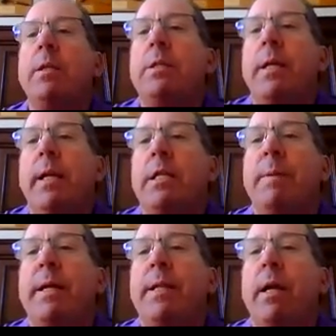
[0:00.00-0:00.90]
the tenant has
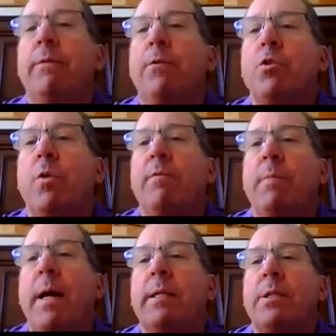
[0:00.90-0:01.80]
been there for 12
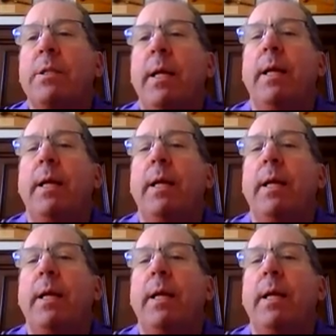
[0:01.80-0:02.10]
months,